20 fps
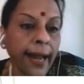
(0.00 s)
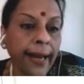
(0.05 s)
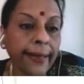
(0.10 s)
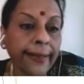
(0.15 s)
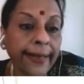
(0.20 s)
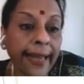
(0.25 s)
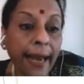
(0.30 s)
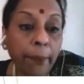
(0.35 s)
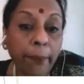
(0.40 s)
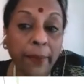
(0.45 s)

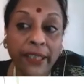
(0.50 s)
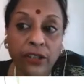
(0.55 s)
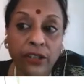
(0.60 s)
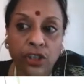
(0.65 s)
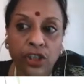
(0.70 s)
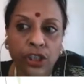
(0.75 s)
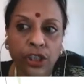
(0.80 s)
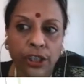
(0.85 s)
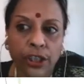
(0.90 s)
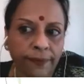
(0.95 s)
And
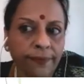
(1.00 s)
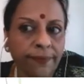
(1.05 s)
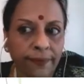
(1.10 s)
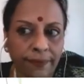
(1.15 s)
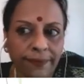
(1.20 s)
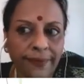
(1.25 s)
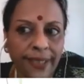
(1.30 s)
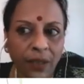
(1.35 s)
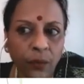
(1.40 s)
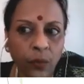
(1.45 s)
damaged.
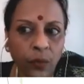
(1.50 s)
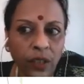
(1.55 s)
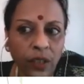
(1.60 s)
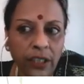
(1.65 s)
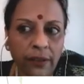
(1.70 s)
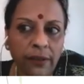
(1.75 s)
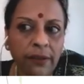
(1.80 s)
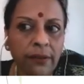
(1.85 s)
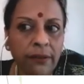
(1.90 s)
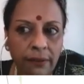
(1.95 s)
That
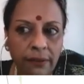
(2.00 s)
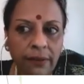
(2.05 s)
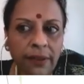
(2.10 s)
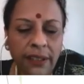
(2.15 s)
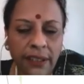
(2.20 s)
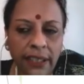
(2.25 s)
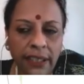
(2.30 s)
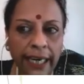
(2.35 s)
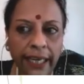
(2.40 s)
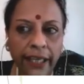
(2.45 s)
word
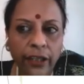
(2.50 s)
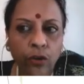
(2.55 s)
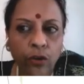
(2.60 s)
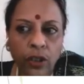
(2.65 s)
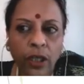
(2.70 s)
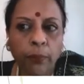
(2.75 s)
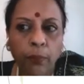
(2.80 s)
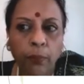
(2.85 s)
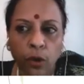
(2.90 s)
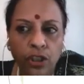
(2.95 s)
is telling you
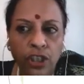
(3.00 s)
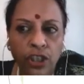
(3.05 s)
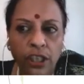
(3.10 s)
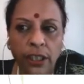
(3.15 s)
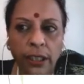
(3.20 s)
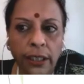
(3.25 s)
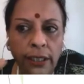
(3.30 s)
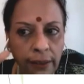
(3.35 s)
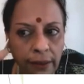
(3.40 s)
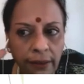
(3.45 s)
that
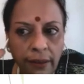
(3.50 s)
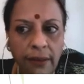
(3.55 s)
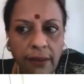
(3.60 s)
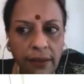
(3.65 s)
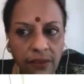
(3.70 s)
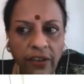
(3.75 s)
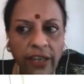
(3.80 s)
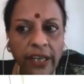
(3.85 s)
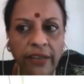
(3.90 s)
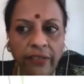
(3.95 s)
porcelain
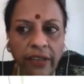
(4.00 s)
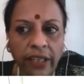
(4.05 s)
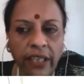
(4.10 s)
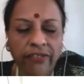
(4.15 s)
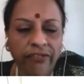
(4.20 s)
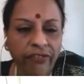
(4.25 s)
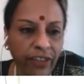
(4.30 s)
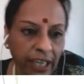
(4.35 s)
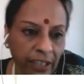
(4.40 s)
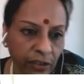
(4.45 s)
is very,
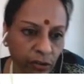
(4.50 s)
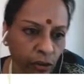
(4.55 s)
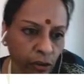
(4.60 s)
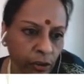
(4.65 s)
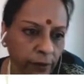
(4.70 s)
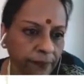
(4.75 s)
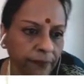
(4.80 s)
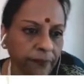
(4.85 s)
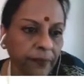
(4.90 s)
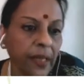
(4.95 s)
very
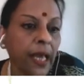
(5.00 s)
fragile.